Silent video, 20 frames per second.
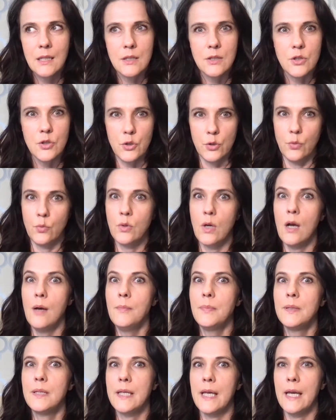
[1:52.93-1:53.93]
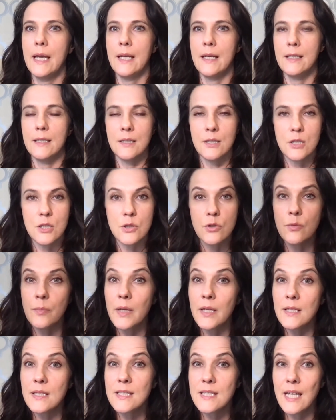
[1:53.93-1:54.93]
too complicated. It's too
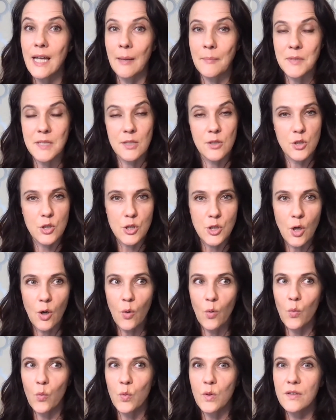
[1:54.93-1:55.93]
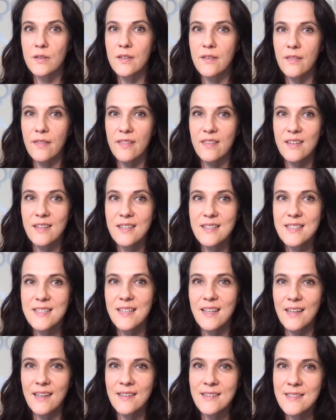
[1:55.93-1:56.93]
many steps. So with this
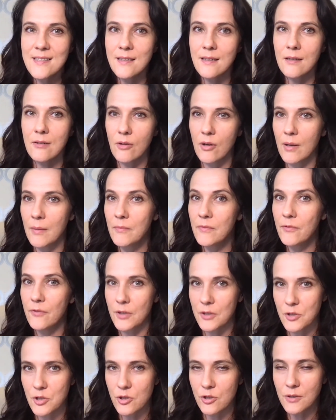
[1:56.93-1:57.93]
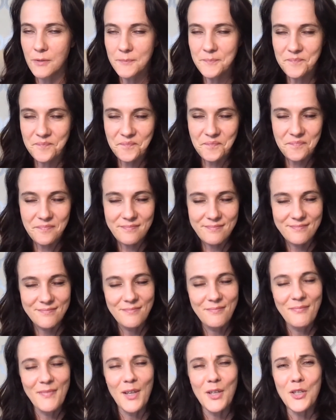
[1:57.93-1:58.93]
Instagram feature,
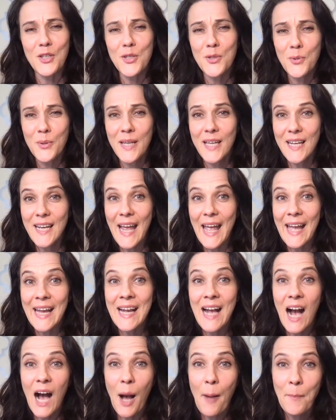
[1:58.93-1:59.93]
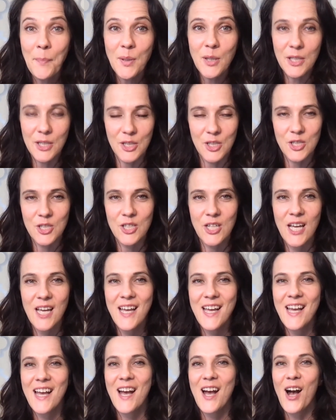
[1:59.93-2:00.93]
you can accomplish
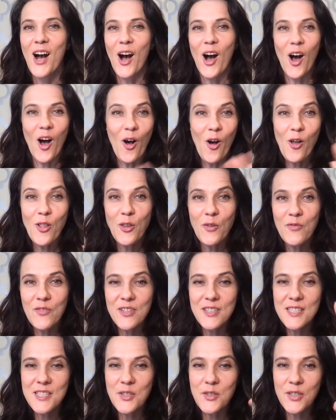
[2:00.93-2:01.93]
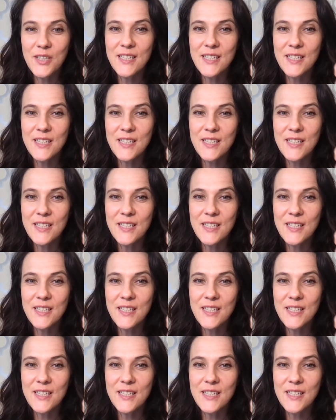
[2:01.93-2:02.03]
all of these 3